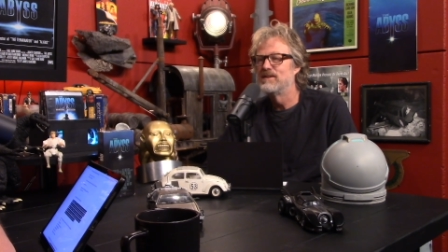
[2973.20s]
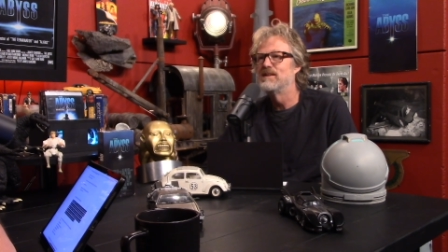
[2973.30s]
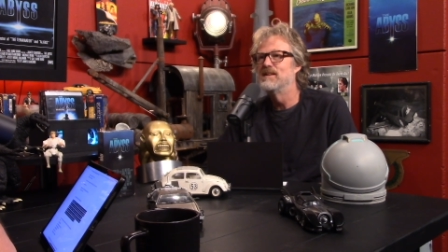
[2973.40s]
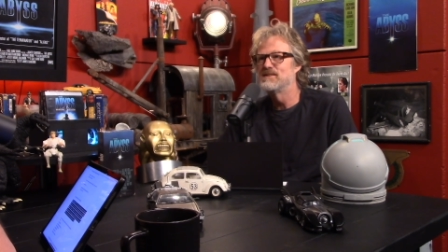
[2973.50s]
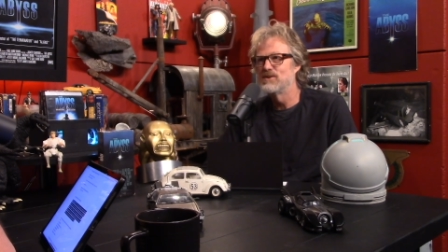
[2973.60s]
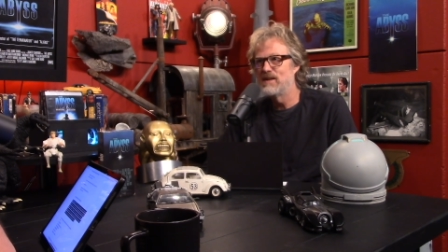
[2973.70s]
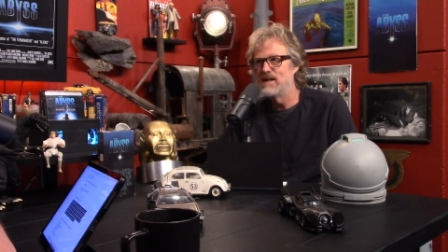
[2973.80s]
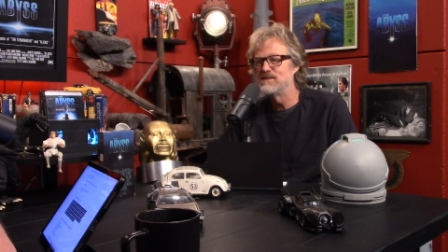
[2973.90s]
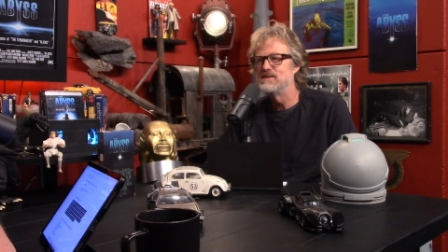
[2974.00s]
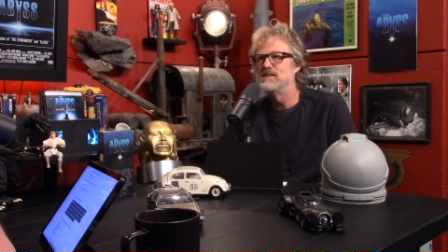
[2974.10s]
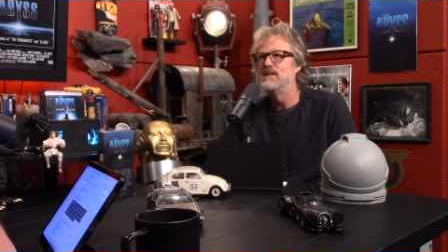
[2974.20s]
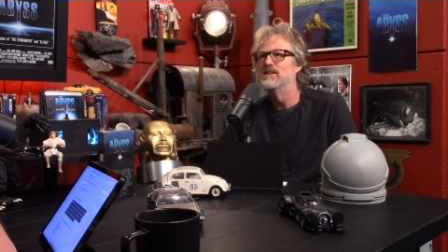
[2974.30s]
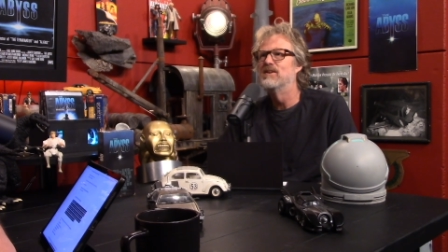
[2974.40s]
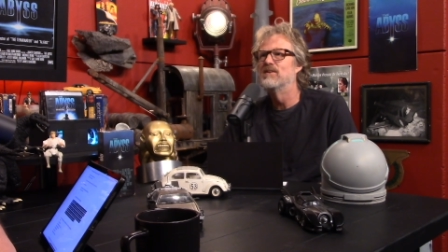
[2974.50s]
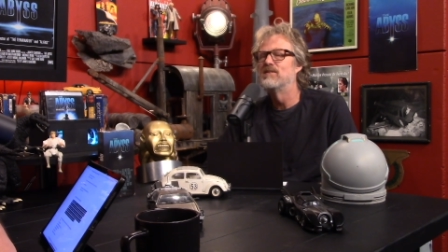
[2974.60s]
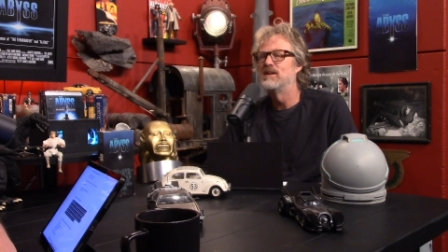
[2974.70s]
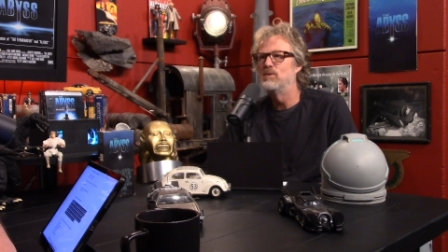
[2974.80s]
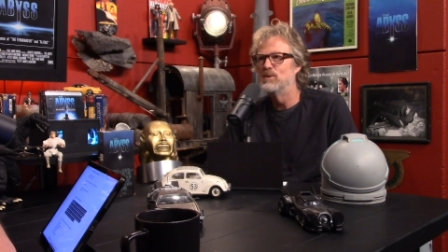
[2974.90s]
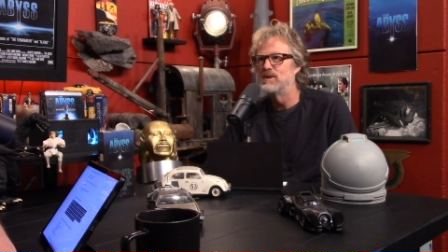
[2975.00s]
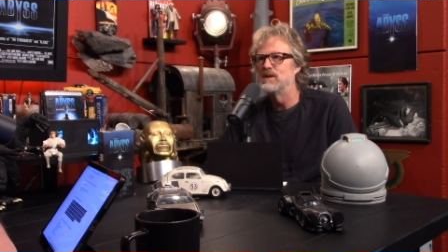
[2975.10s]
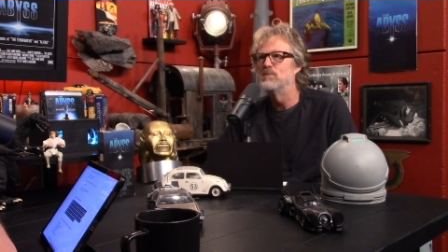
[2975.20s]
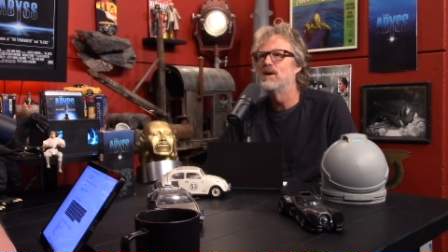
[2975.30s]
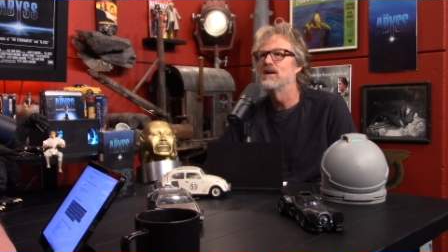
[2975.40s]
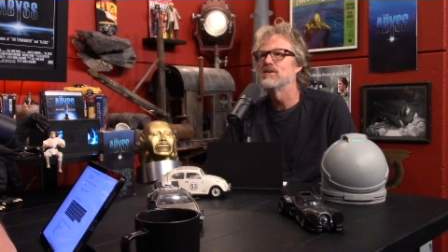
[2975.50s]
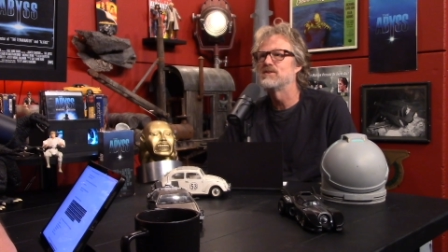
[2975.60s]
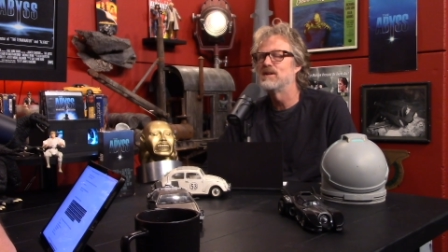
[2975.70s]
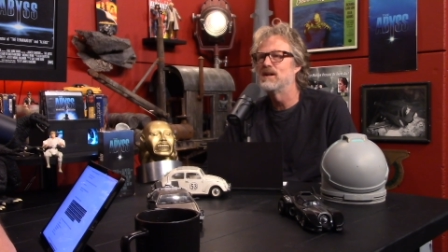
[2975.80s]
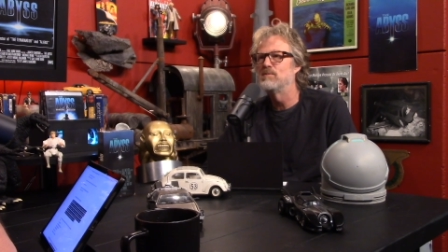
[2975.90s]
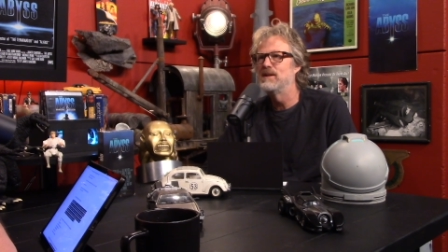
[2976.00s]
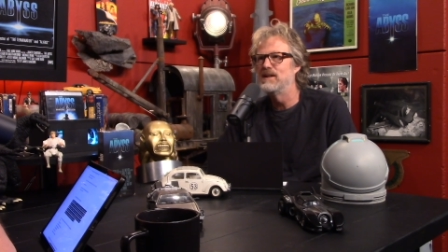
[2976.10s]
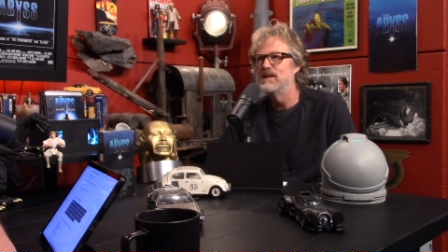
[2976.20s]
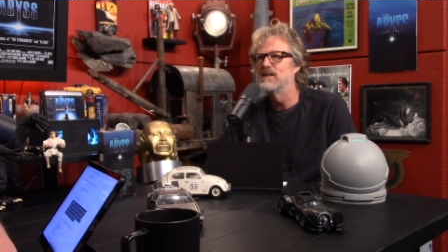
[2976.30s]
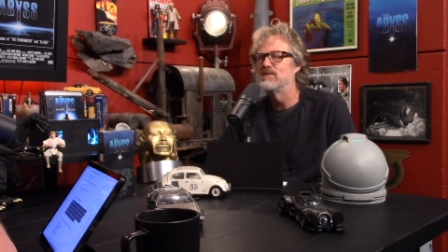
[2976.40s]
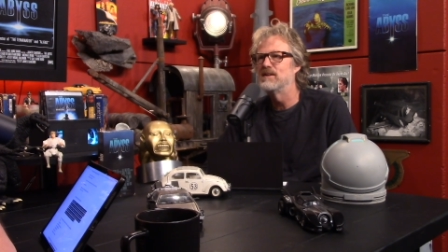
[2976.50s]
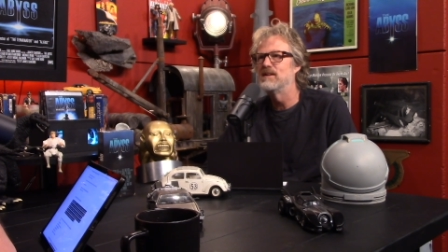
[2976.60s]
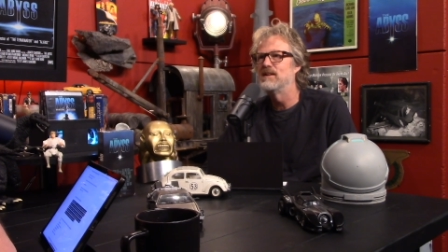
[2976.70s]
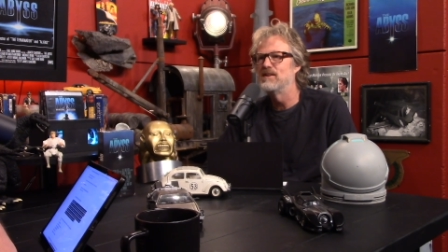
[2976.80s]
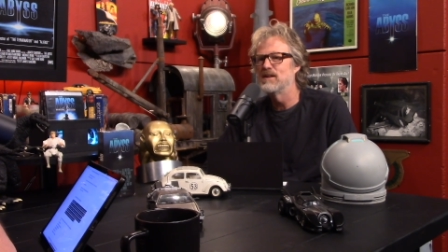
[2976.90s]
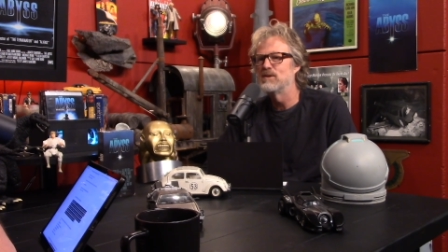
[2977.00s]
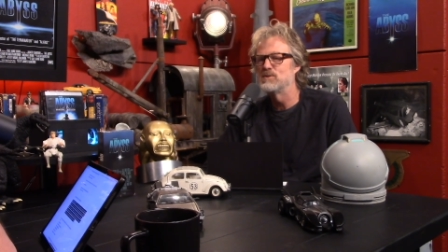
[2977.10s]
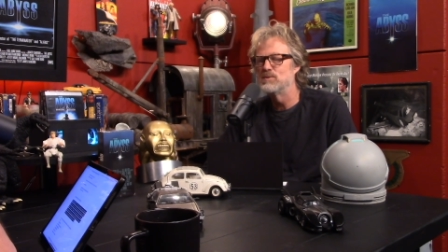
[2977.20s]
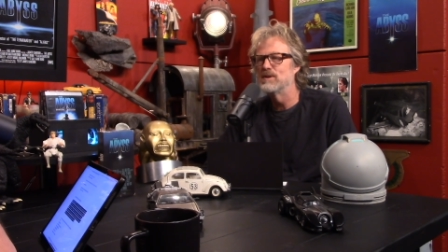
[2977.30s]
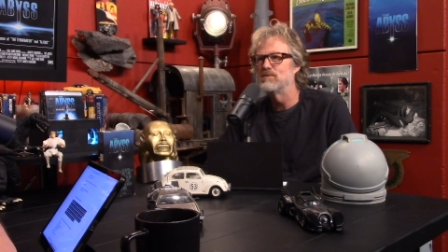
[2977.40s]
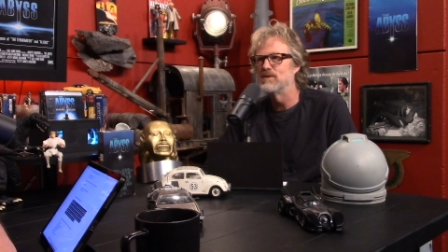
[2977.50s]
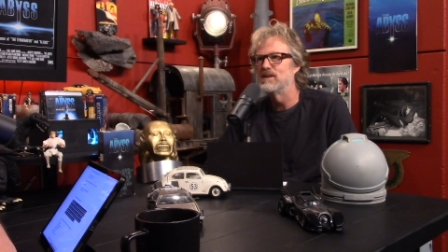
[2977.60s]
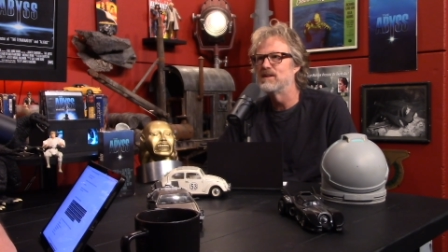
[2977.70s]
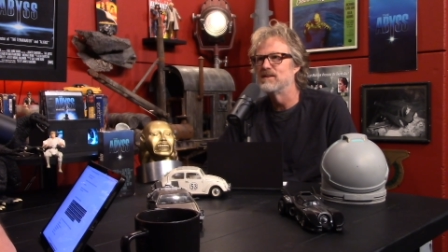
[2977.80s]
And so that's his deal. He worked in a model shop. He gets it. He thought it was really funny.